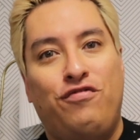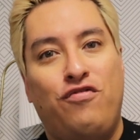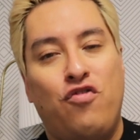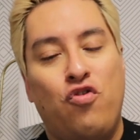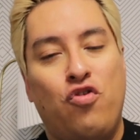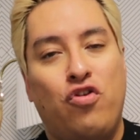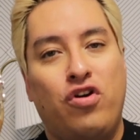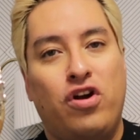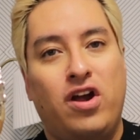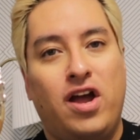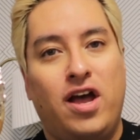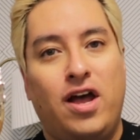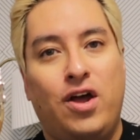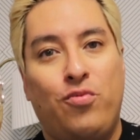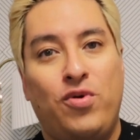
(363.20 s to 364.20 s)
for
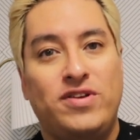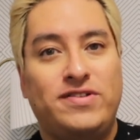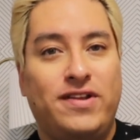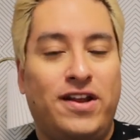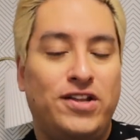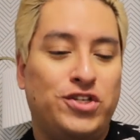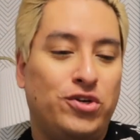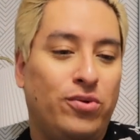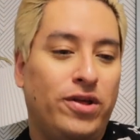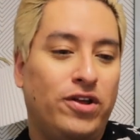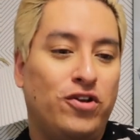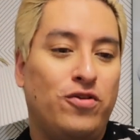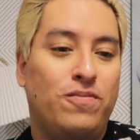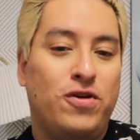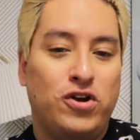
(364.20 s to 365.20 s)
uh, residential
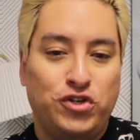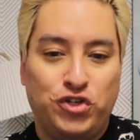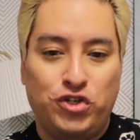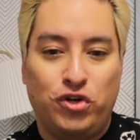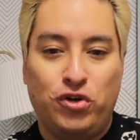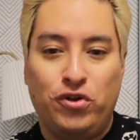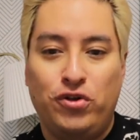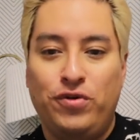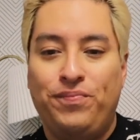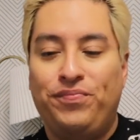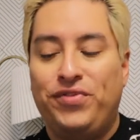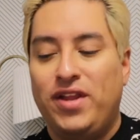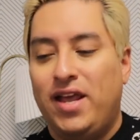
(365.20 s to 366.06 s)
and commercial.